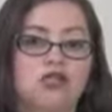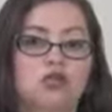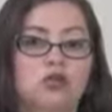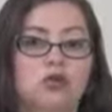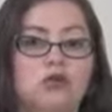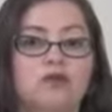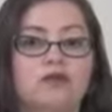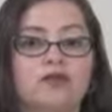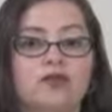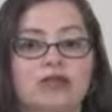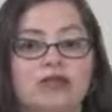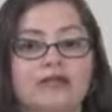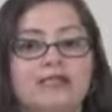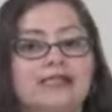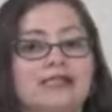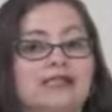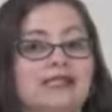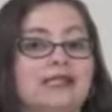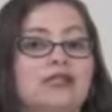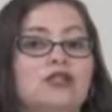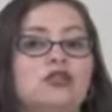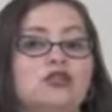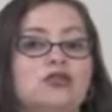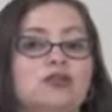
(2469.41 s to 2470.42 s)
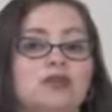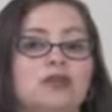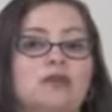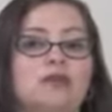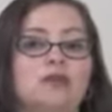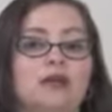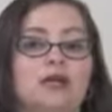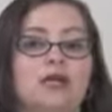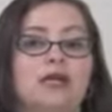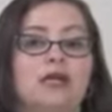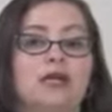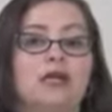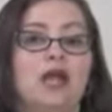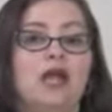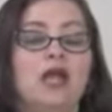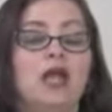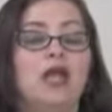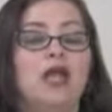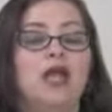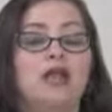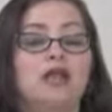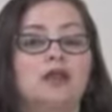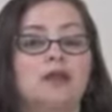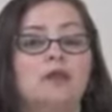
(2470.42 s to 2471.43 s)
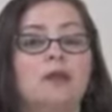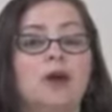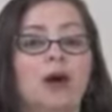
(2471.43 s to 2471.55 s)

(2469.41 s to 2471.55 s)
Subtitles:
sort of considered to be in the